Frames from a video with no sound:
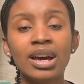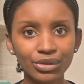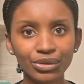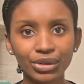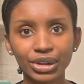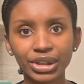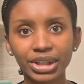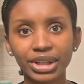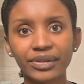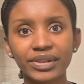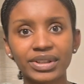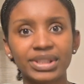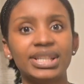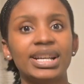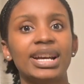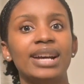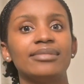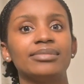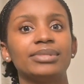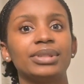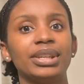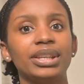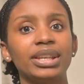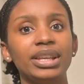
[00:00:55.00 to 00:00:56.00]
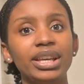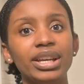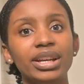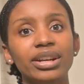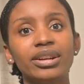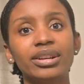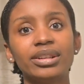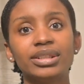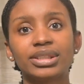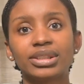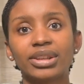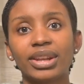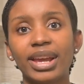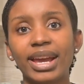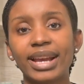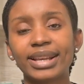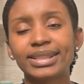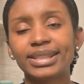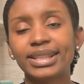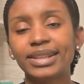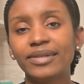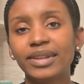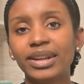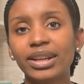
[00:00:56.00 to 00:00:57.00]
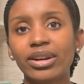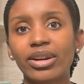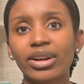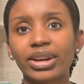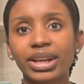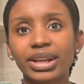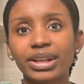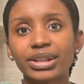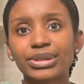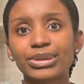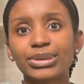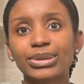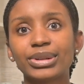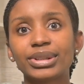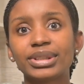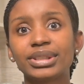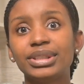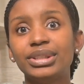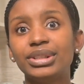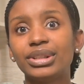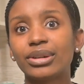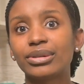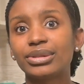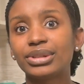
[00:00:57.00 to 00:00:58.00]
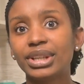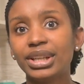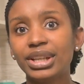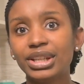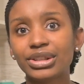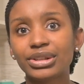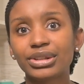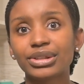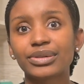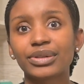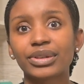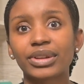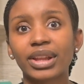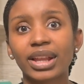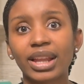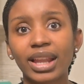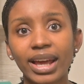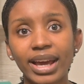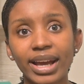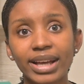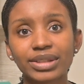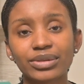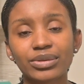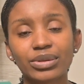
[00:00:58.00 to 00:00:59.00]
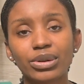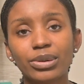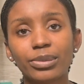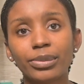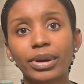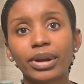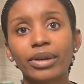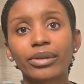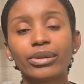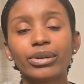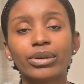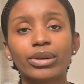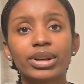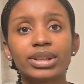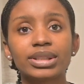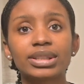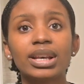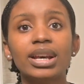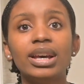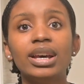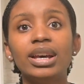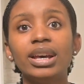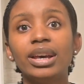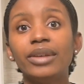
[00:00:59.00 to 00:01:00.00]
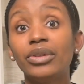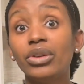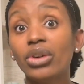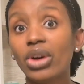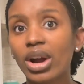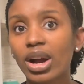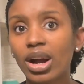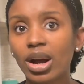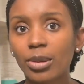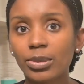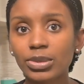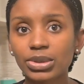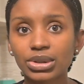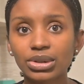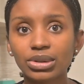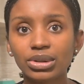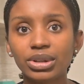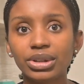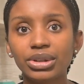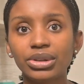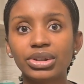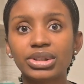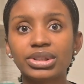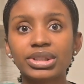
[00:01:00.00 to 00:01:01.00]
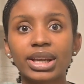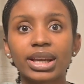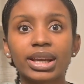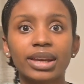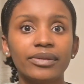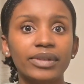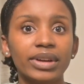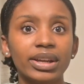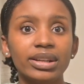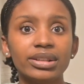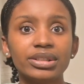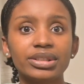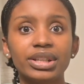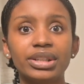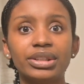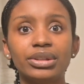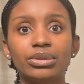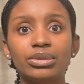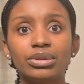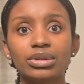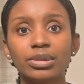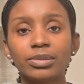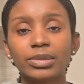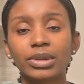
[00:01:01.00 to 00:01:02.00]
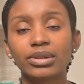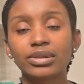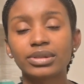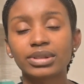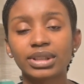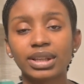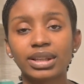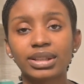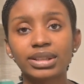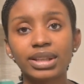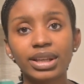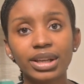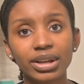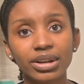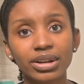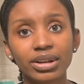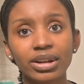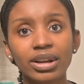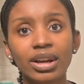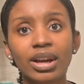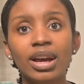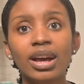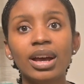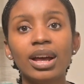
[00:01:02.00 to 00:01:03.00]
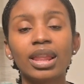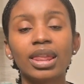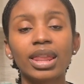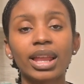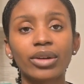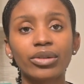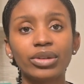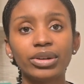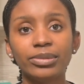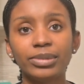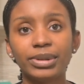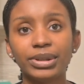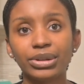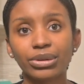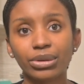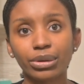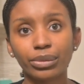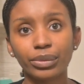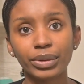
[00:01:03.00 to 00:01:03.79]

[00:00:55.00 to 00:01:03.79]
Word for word: for different times of the year so the activity are geared towards you know teachers for the classroom but of course if you are homeschooling you can take advantage and do some of those things here like we've been doing